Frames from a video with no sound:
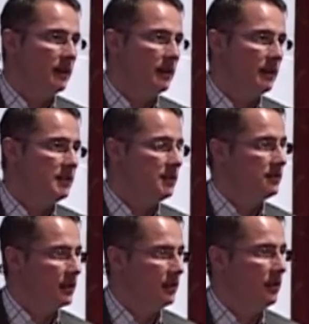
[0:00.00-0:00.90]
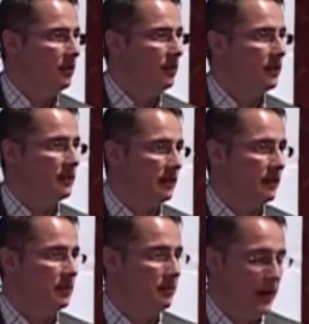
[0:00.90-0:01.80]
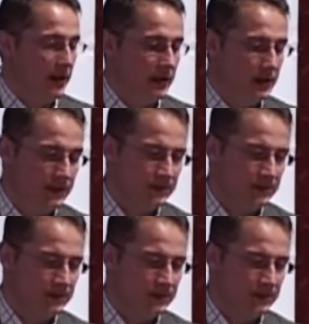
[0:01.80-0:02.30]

easy to secure, it's easy to manage.